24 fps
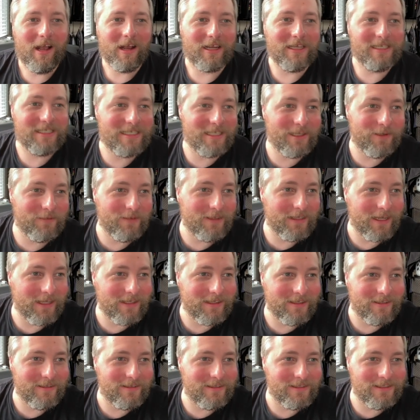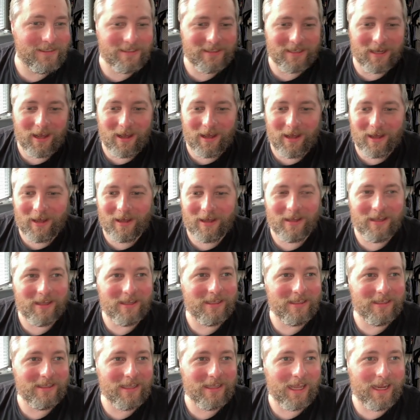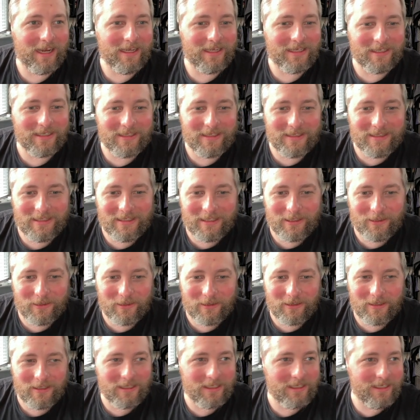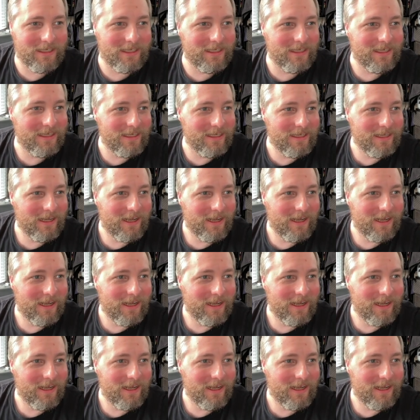Considering that there's like literally